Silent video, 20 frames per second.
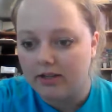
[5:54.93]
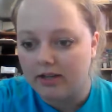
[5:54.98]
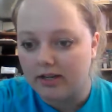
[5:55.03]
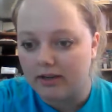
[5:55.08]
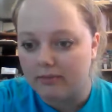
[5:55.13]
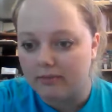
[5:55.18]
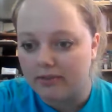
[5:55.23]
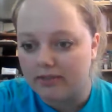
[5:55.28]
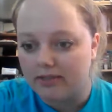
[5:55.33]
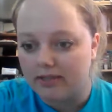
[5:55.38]

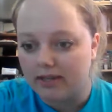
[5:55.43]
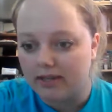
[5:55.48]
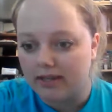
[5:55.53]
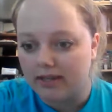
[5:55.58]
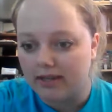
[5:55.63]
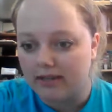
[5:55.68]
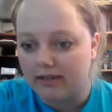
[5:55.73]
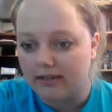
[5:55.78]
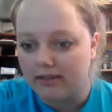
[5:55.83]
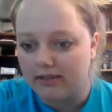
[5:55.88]
Champ
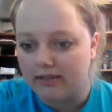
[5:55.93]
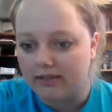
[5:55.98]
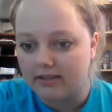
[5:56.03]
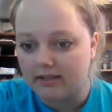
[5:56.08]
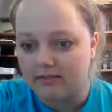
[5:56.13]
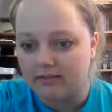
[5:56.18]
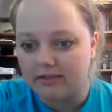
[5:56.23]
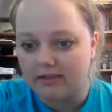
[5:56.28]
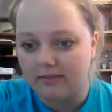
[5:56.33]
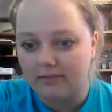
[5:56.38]
says,
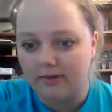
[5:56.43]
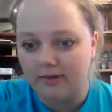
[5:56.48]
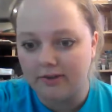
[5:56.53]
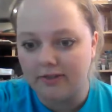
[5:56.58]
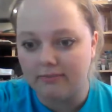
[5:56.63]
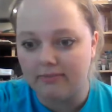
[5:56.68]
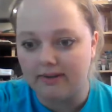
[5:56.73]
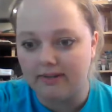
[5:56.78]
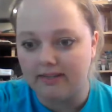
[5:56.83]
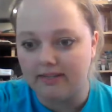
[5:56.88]
seems similar
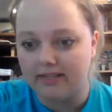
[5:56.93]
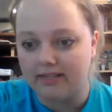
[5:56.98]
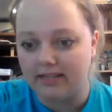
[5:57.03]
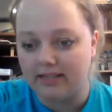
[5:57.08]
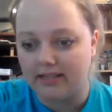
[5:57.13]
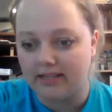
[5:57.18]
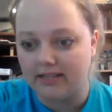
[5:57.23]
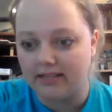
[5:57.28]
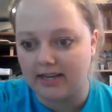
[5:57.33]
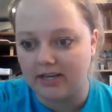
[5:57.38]
to
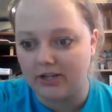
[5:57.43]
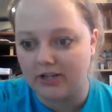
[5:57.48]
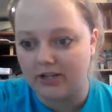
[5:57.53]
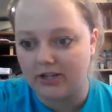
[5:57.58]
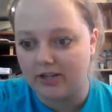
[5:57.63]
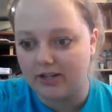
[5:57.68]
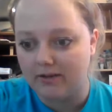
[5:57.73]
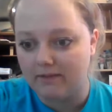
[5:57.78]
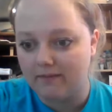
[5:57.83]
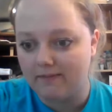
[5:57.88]

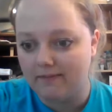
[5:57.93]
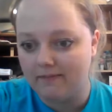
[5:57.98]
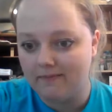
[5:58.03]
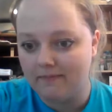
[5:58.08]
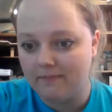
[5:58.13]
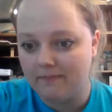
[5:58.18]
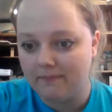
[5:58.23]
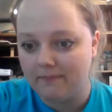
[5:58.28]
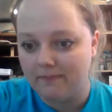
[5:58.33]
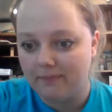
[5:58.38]
monetization.
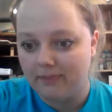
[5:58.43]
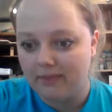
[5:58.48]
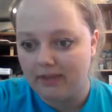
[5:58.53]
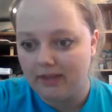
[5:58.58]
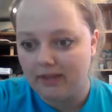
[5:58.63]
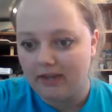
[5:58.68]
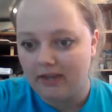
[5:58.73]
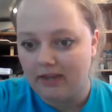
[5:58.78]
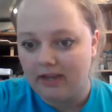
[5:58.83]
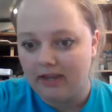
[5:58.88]

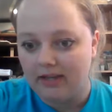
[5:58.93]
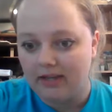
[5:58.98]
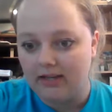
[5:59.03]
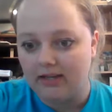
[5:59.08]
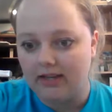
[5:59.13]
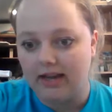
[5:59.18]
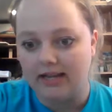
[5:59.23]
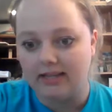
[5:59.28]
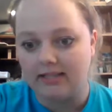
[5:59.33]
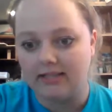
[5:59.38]

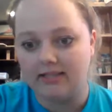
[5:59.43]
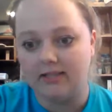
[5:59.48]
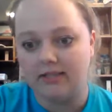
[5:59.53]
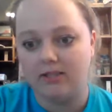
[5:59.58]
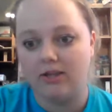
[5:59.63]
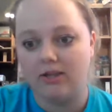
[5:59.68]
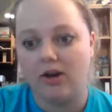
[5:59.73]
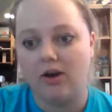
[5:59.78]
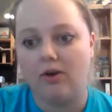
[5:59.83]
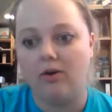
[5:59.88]
Yes.
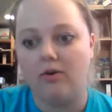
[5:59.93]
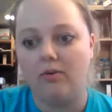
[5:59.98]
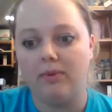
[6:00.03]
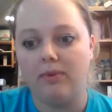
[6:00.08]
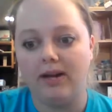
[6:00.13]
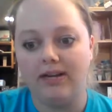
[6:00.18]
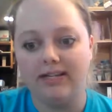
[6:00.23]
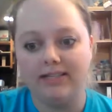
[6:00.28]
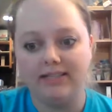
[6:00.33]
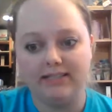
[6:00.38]
So
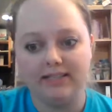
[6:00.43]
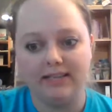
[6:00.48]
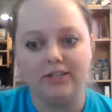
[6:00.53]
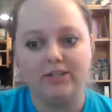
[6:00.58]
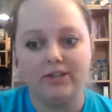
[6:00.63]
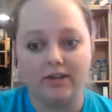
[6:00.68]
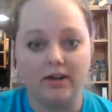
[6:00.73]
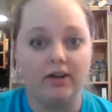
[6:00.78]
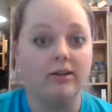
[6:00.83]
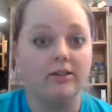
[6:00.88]

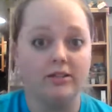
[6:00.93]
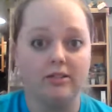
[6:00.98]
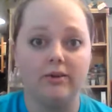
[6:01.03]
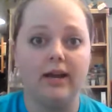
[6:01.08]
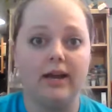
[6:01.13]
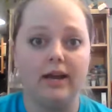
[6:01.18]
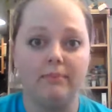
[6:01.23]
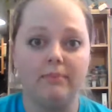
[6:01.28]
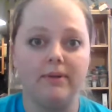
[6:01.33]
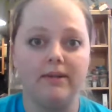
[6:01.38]
monetization also
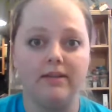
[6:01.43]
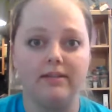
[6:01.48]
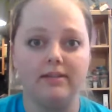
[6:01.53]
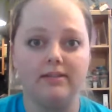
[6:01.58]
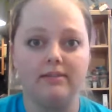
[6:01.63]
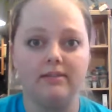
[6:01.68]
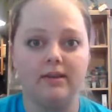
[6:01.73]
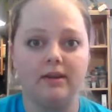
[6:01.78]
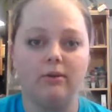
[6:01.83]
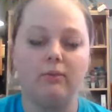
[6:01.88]

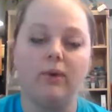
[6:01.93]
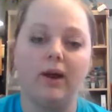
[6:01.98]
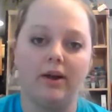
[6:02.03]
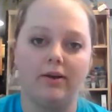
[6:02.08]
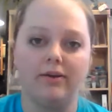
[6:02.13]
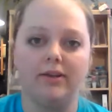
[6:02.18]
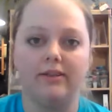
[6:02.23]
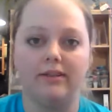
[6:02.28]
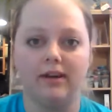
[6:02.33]
happens around